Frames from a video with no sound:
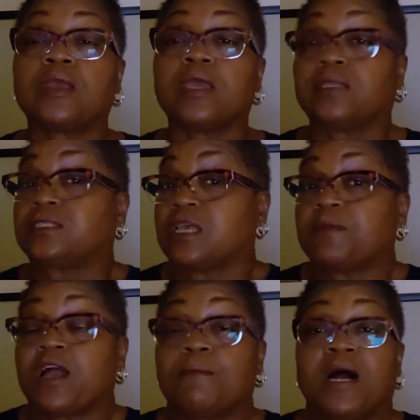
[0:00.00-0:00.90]
And
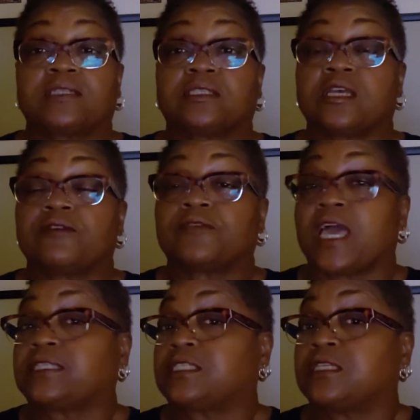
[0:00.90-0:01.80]
somehow my stuff
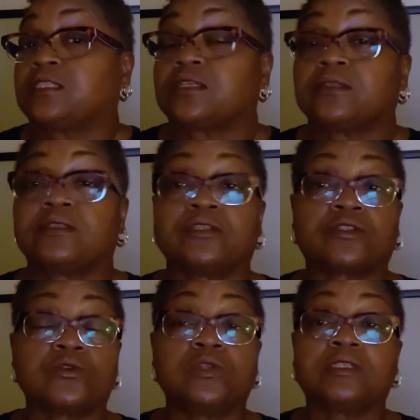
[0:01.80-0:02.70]
got sent to the
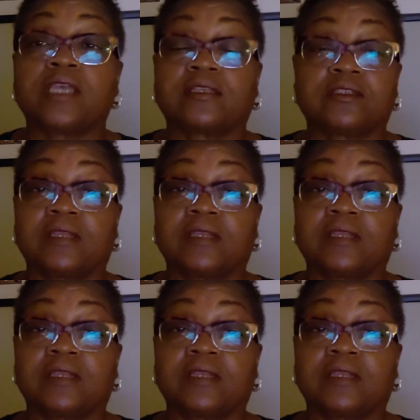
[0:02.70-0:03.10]
school in Texas.